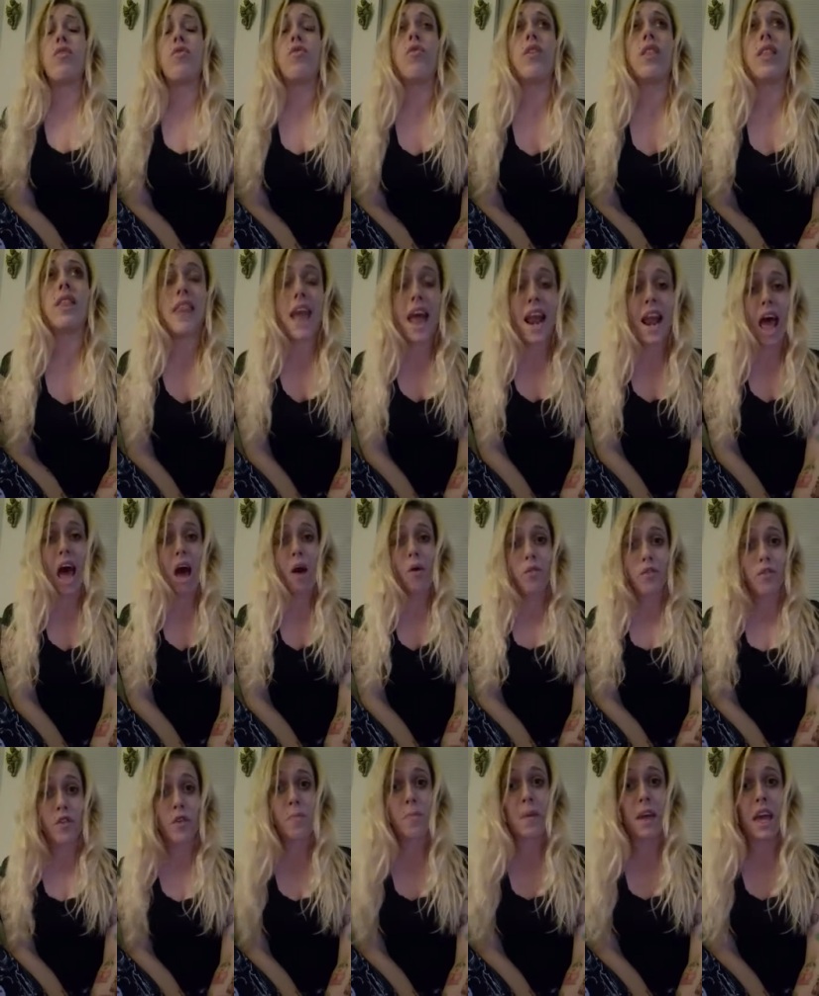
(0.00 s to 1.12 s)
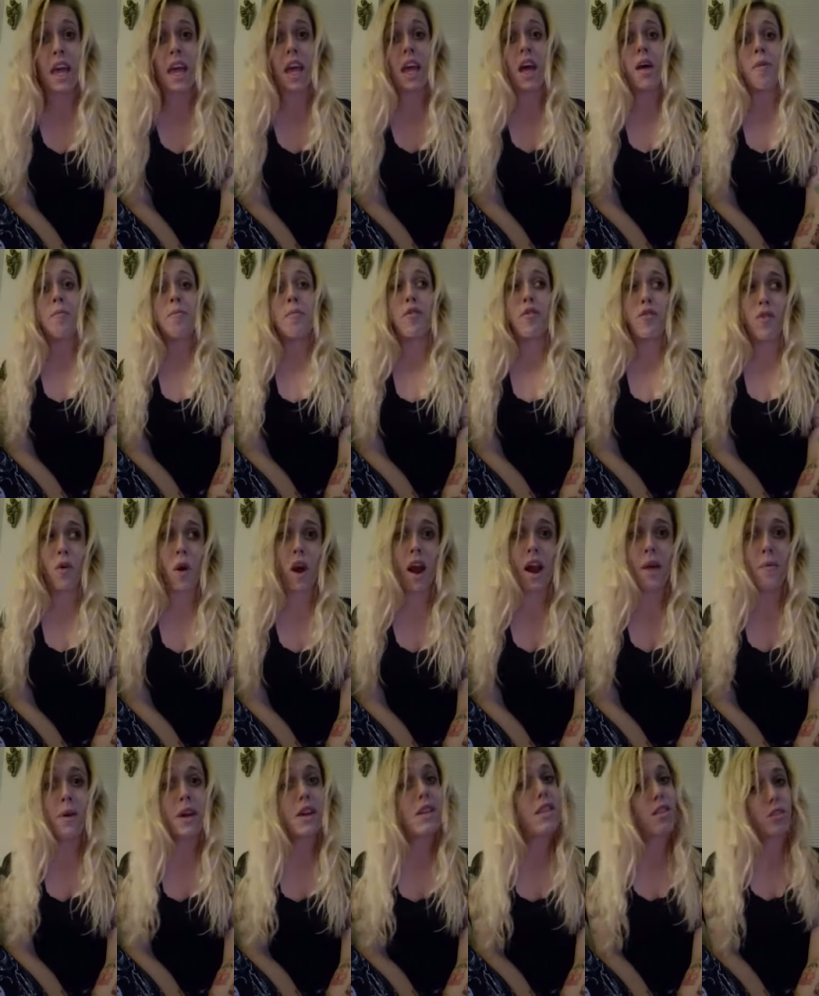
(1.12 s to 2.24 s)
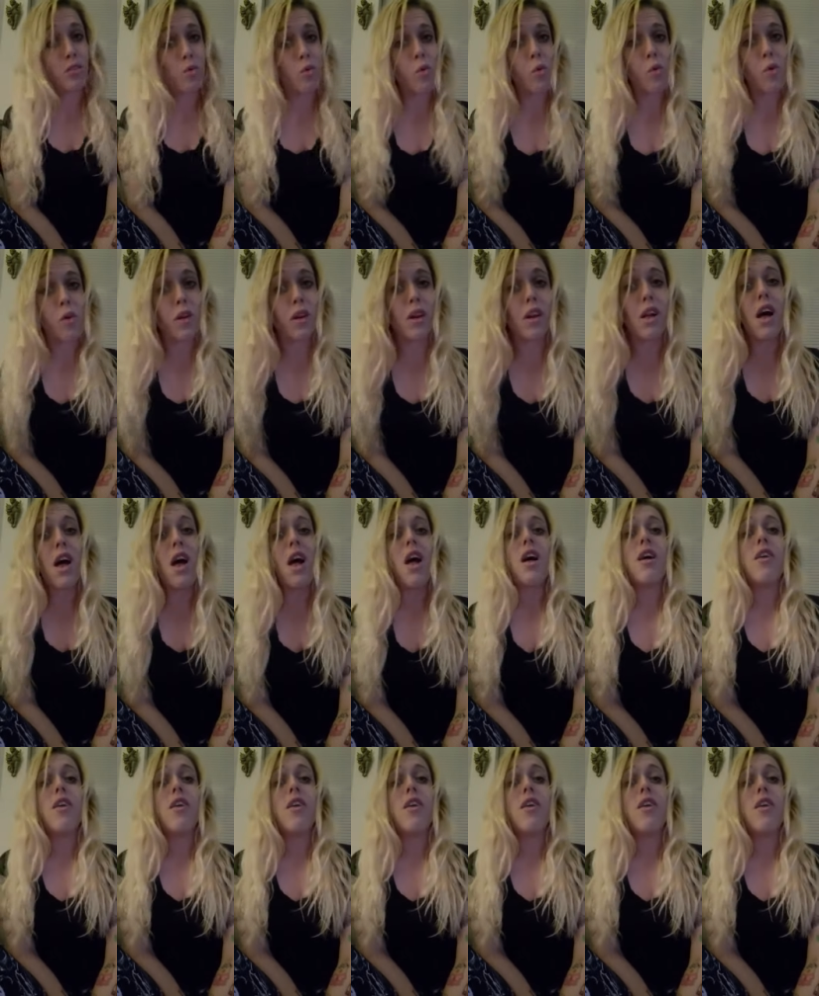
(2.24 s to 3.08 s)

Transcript: set out for me before I went to school